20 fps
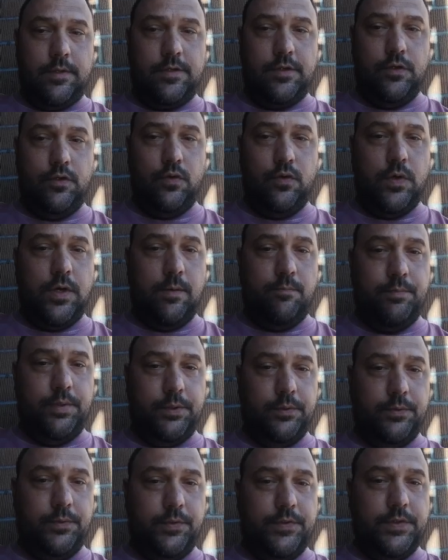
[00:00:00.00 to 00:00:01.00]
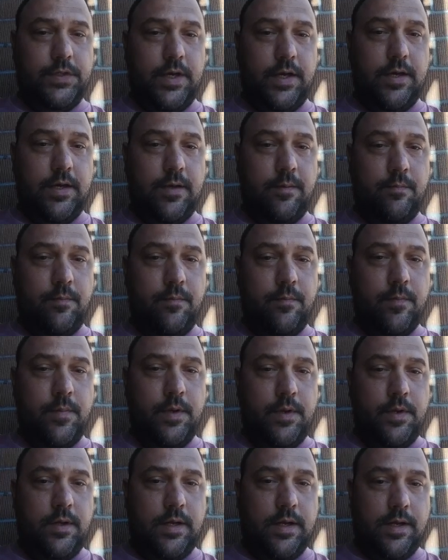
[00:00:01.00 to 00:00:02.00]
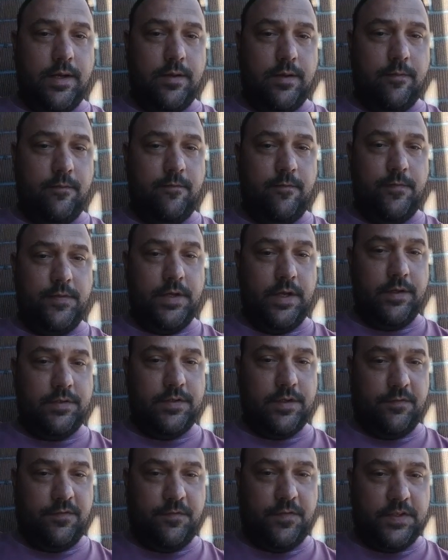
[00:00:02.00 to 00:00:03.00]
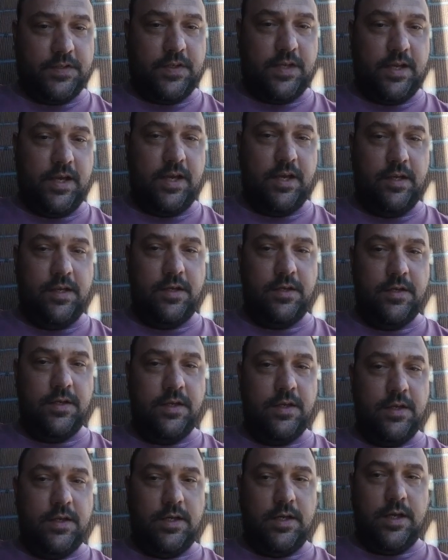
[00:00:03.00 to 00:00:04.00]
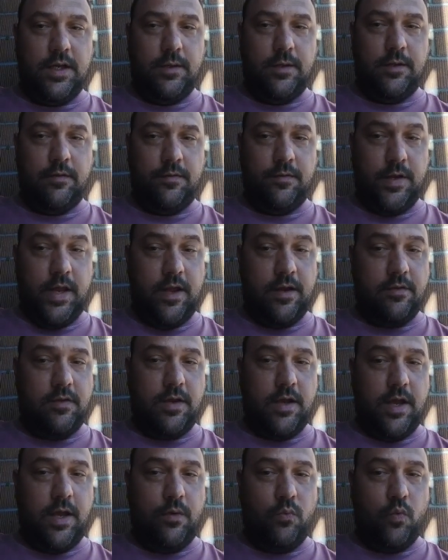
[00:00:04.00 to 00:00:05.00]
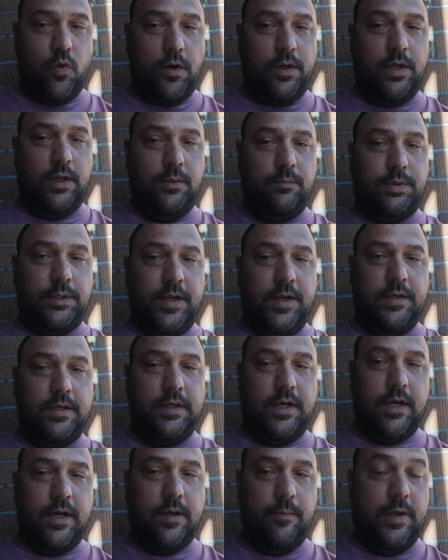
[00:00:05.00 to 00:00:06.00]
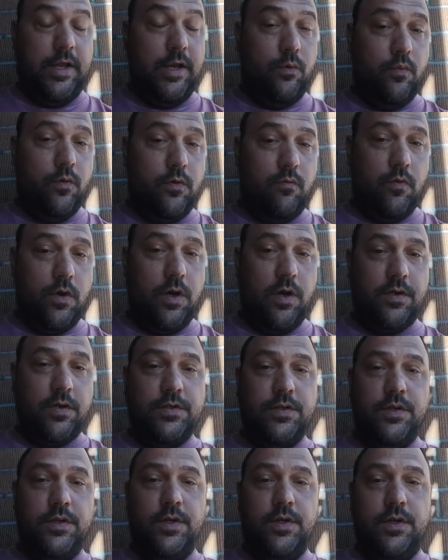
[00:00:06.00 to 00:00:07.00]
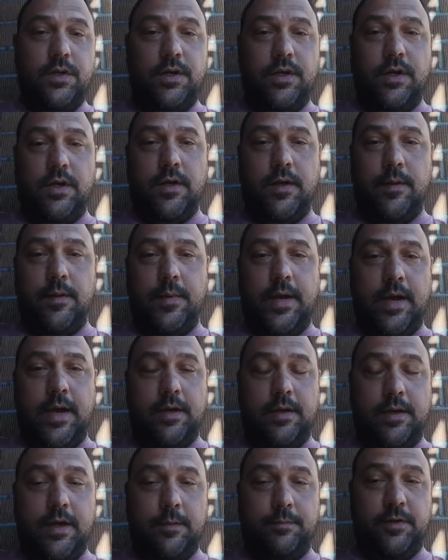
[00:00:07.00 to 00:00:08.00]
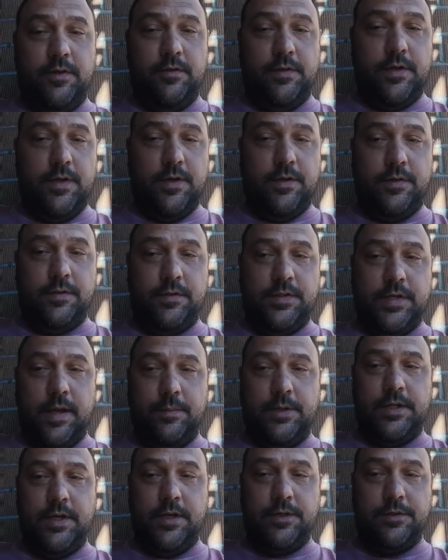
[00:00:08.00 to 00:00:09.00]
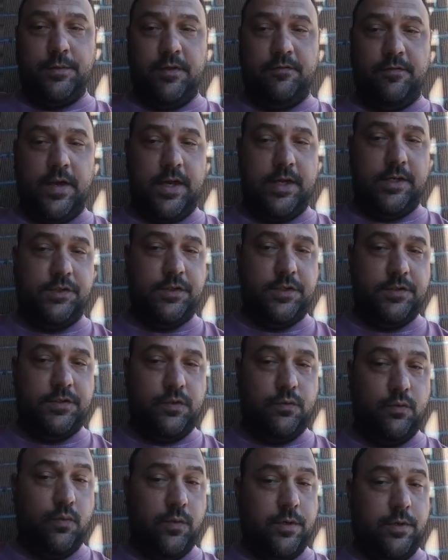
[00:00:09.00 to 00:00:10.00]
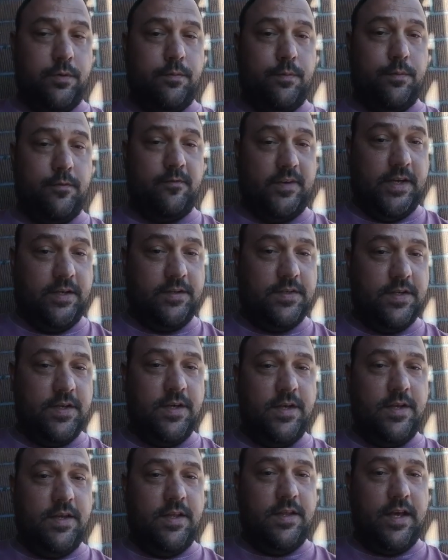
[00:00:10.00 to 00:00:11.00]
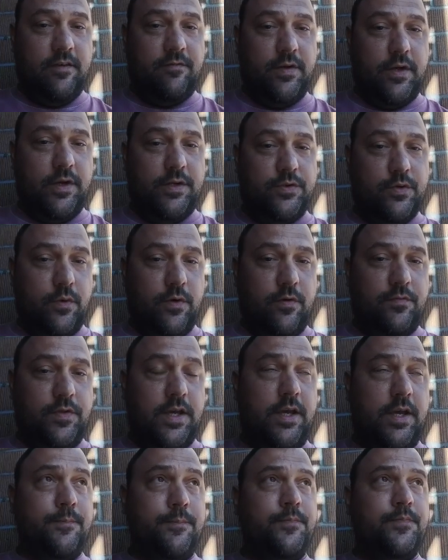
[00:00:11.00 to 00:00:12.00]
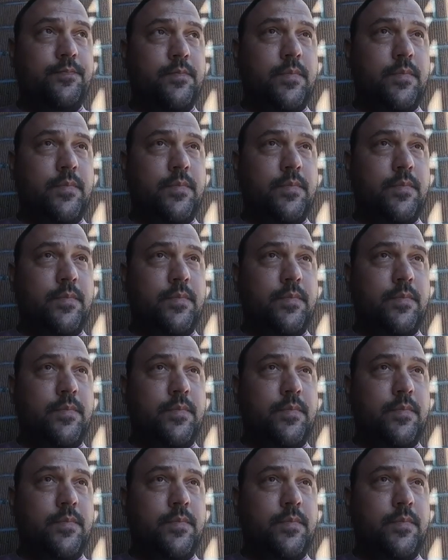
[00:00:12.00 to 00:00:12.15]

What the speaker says: to build a sophisticated and working planned economy, and it would have worked had it not been sabotaged by fascists who wanted to prevent that very sort of thing.